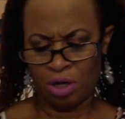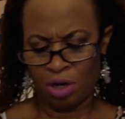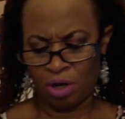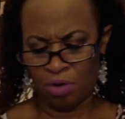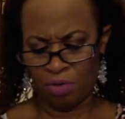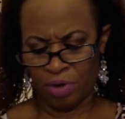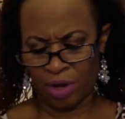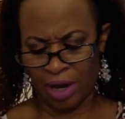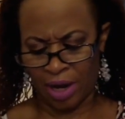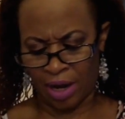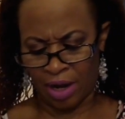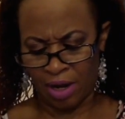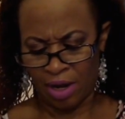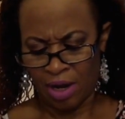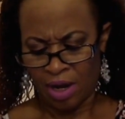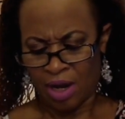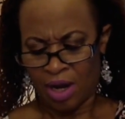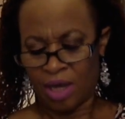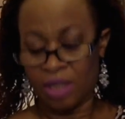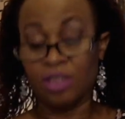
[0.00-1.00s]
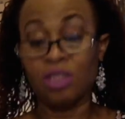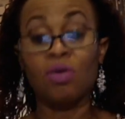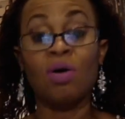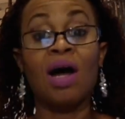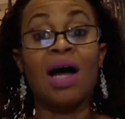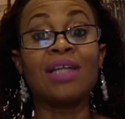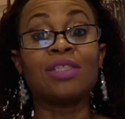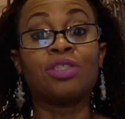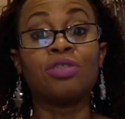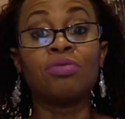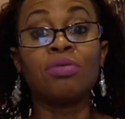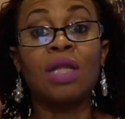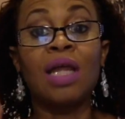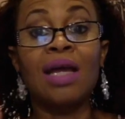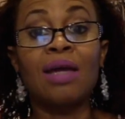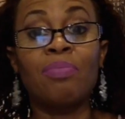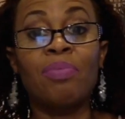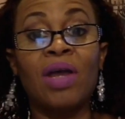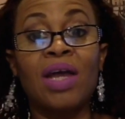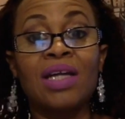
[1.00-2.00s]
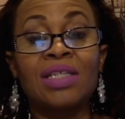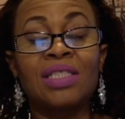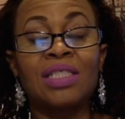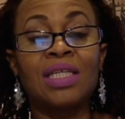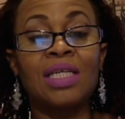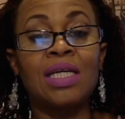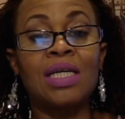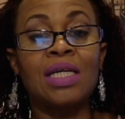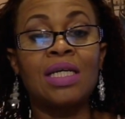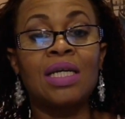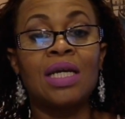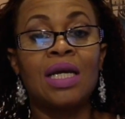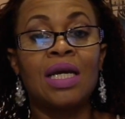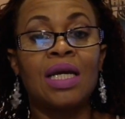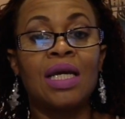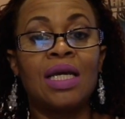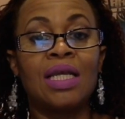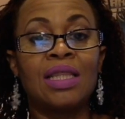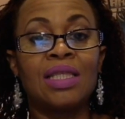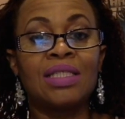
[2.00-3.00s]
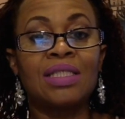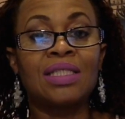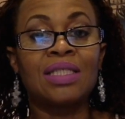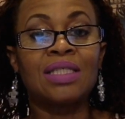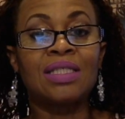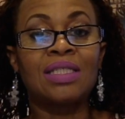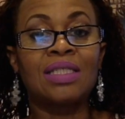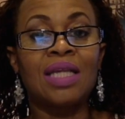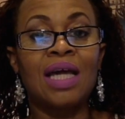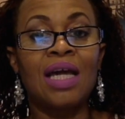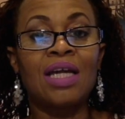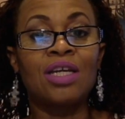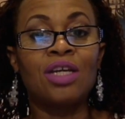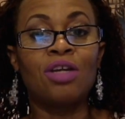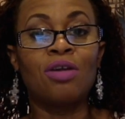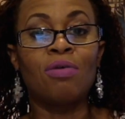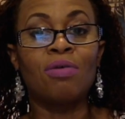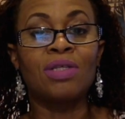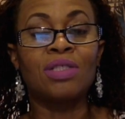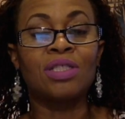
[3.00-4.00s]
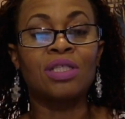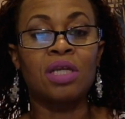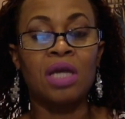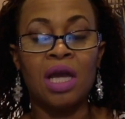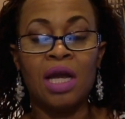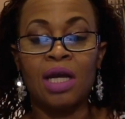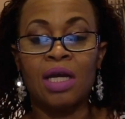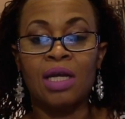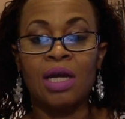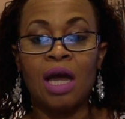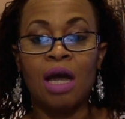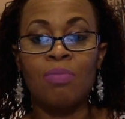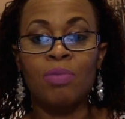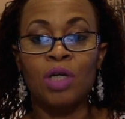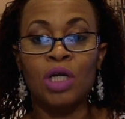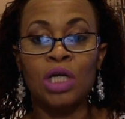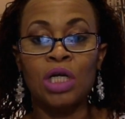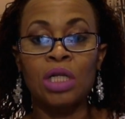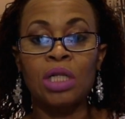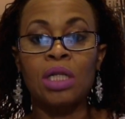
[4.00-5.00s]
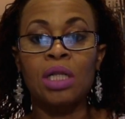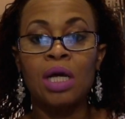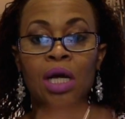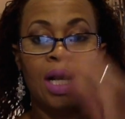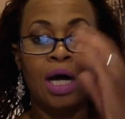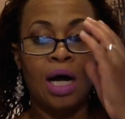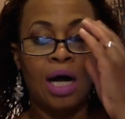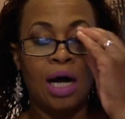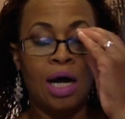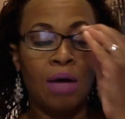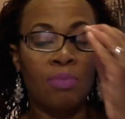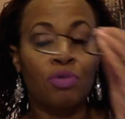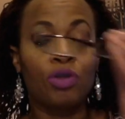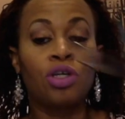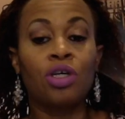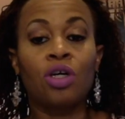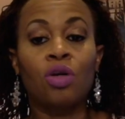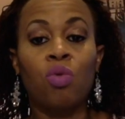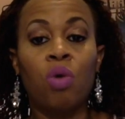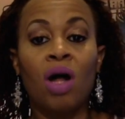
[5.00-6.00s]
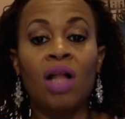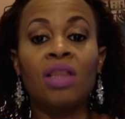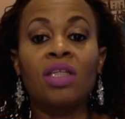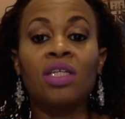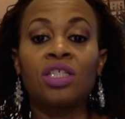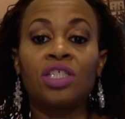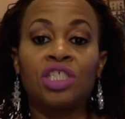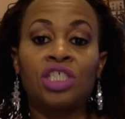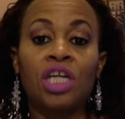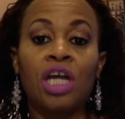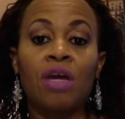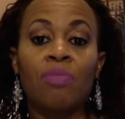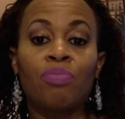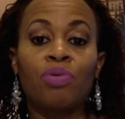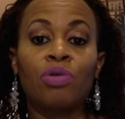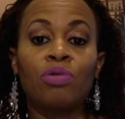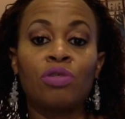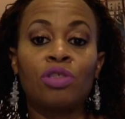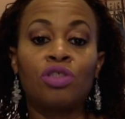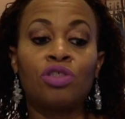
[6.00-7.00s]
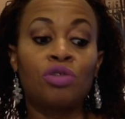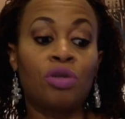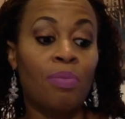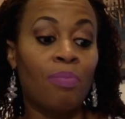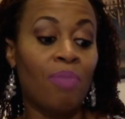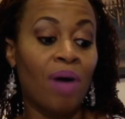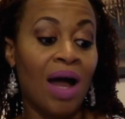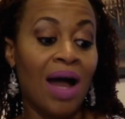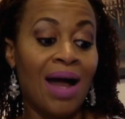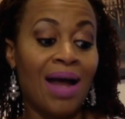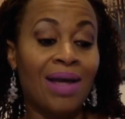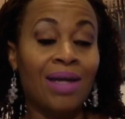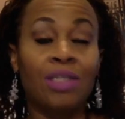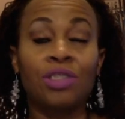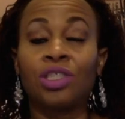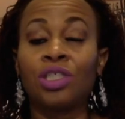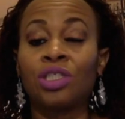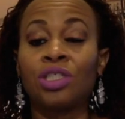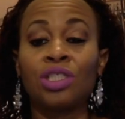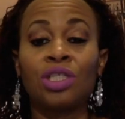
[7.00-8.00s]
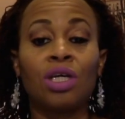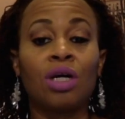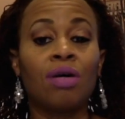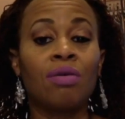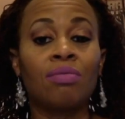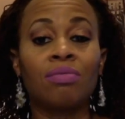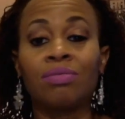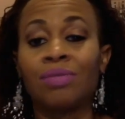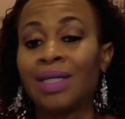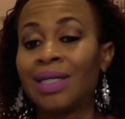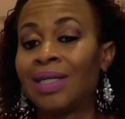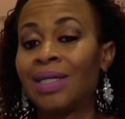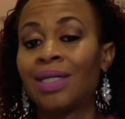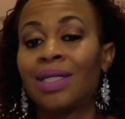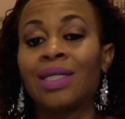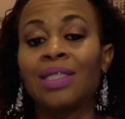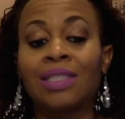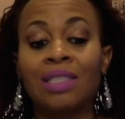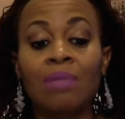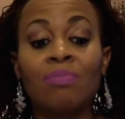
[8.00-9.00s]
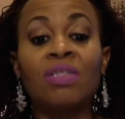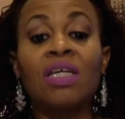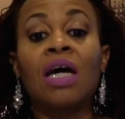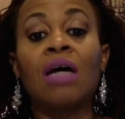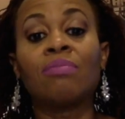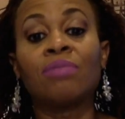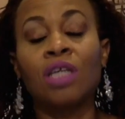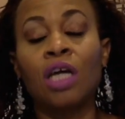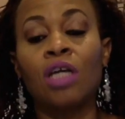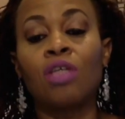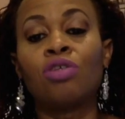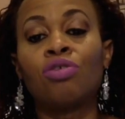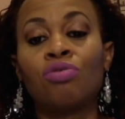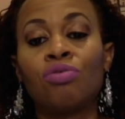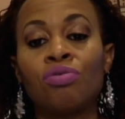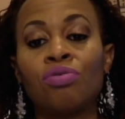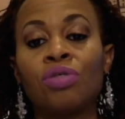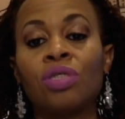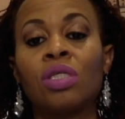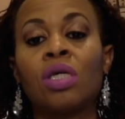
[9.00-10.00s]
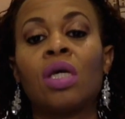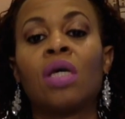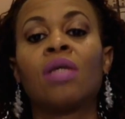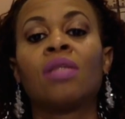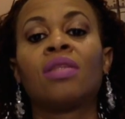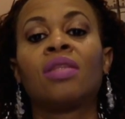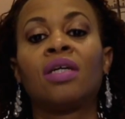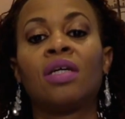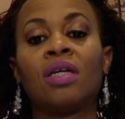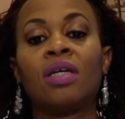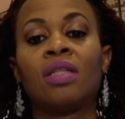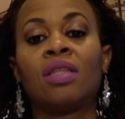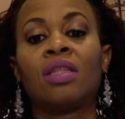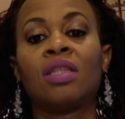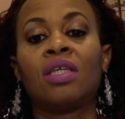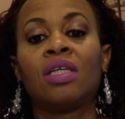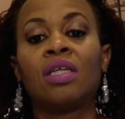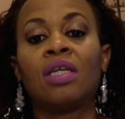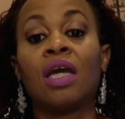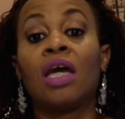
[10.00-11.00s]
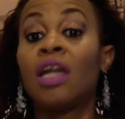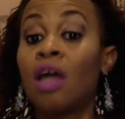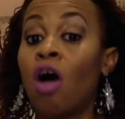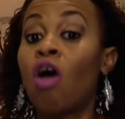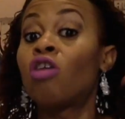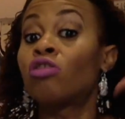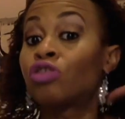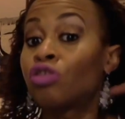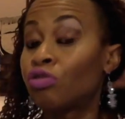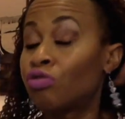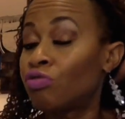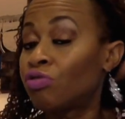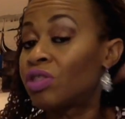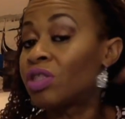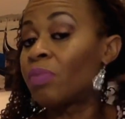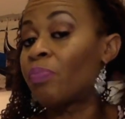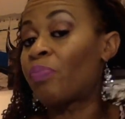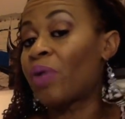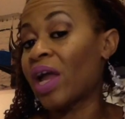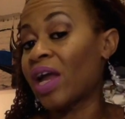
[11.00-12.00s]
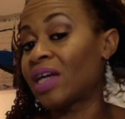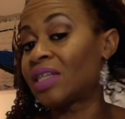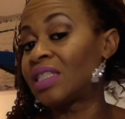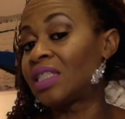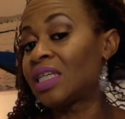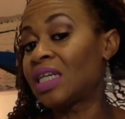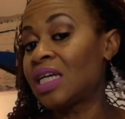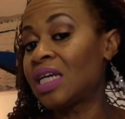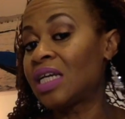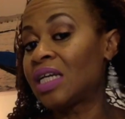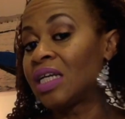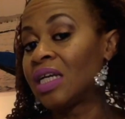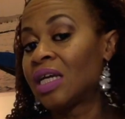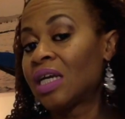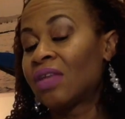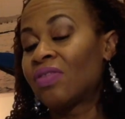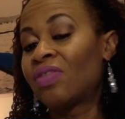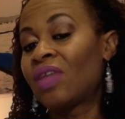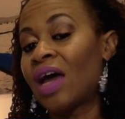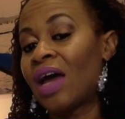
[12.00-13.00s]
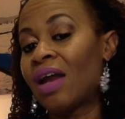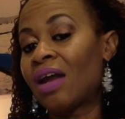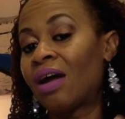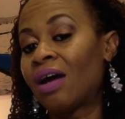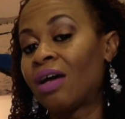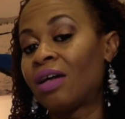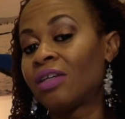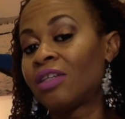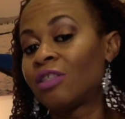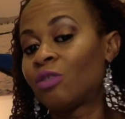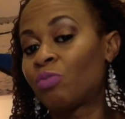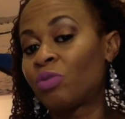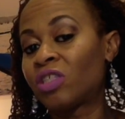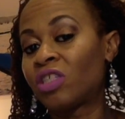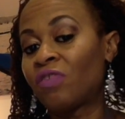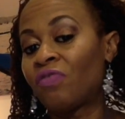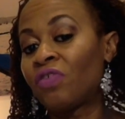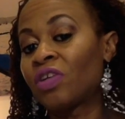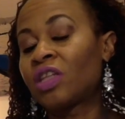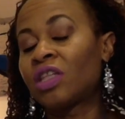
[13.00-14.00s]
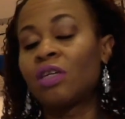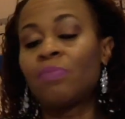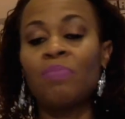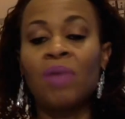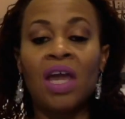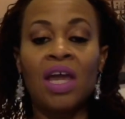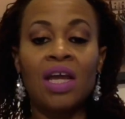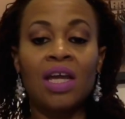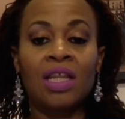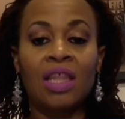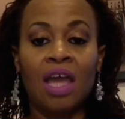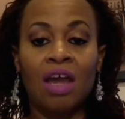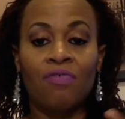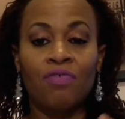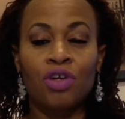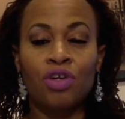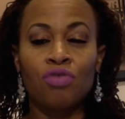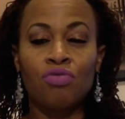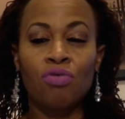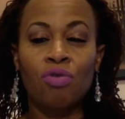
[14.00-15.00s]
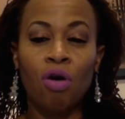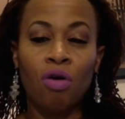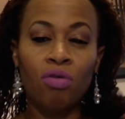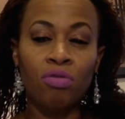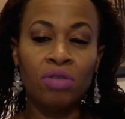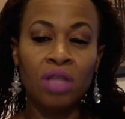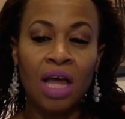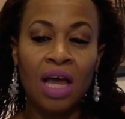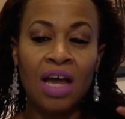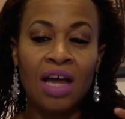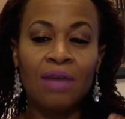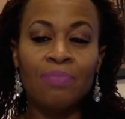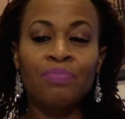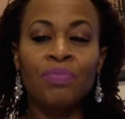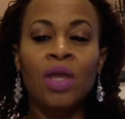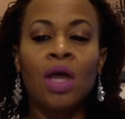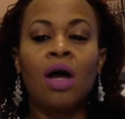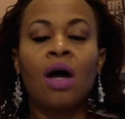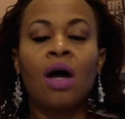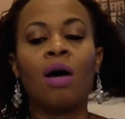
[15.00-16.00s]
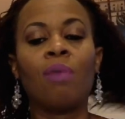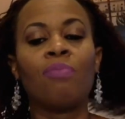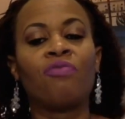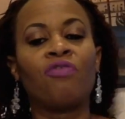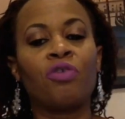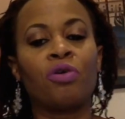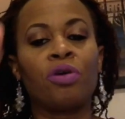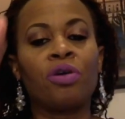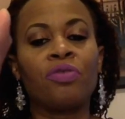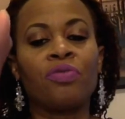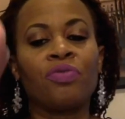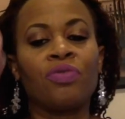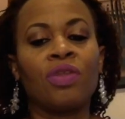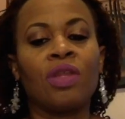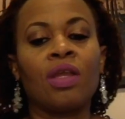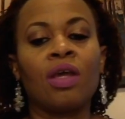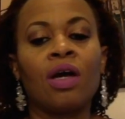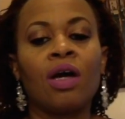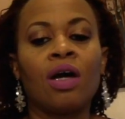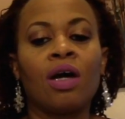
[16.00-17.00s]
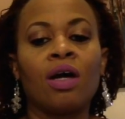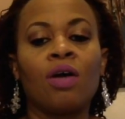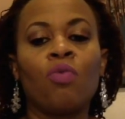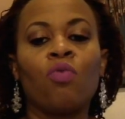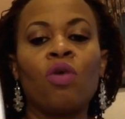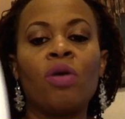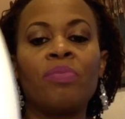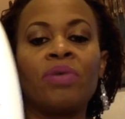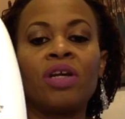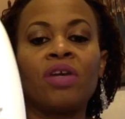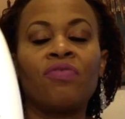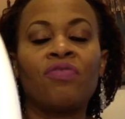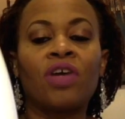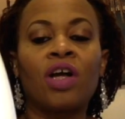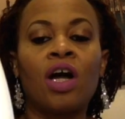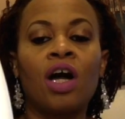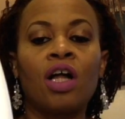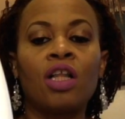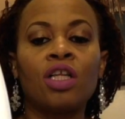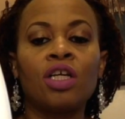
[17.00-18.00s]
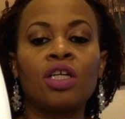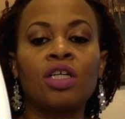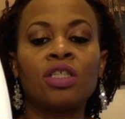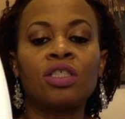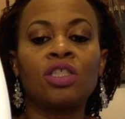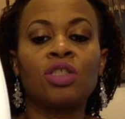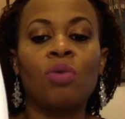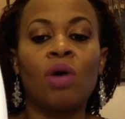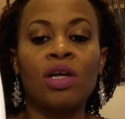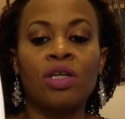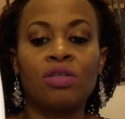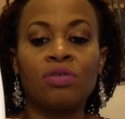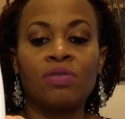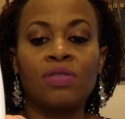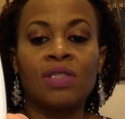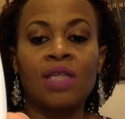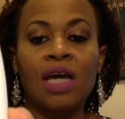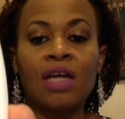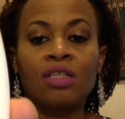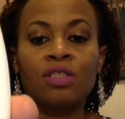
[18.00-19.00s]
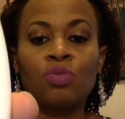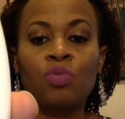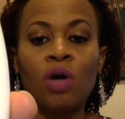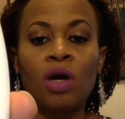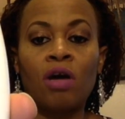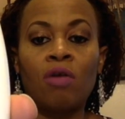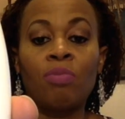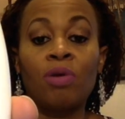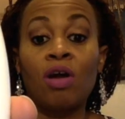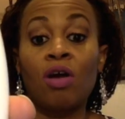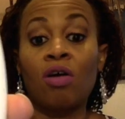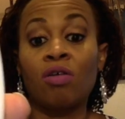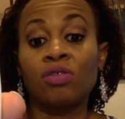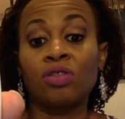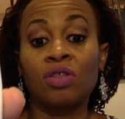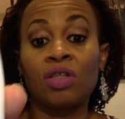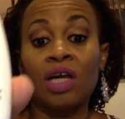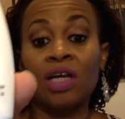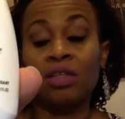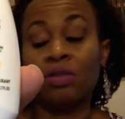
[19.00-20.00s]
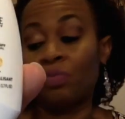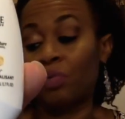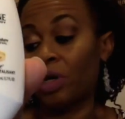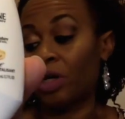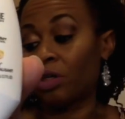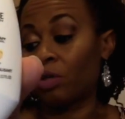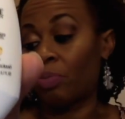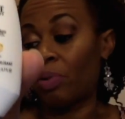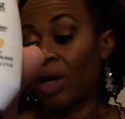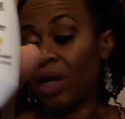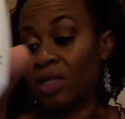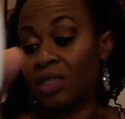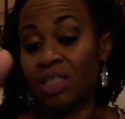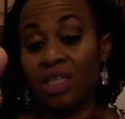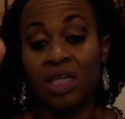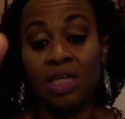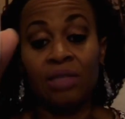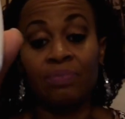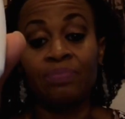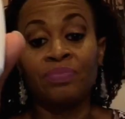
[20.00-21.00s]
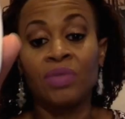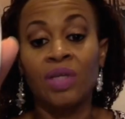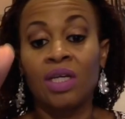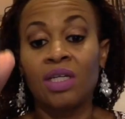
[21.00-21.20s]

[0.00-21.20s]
Okay, and so I do like Pantene in the sense that, you know, it's an economical, good quality shampoo that you can buy and just, you know, because sometimes I use the and I also use the Pantene that is specifically made. They have a new gold line for women of color, so I use that as well, but I also like the regular Pantene.